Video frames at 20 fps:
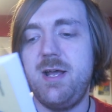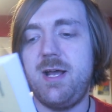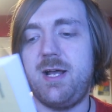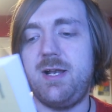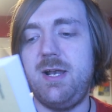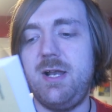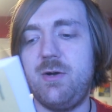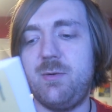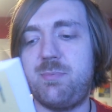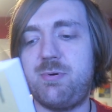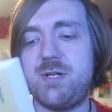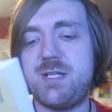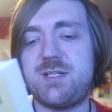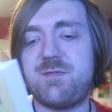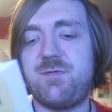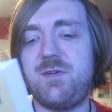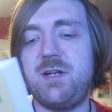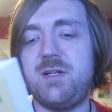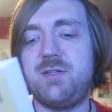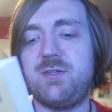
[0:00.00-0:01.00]
and Little Prince
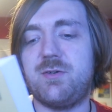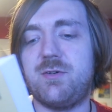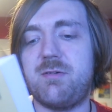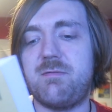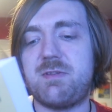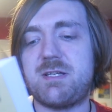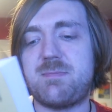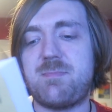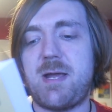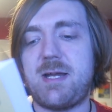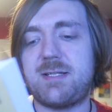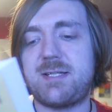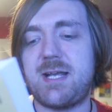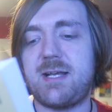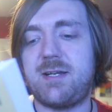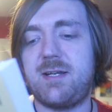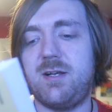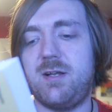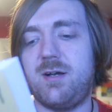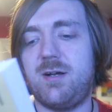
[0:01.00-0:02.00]
Philidor of the
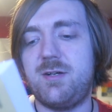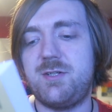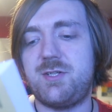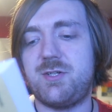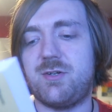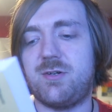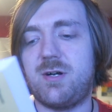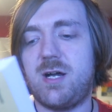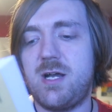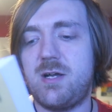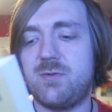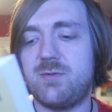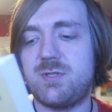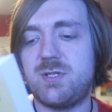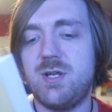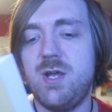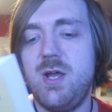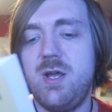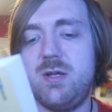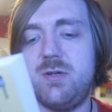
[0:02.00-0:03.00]
spectacular Azure Isles,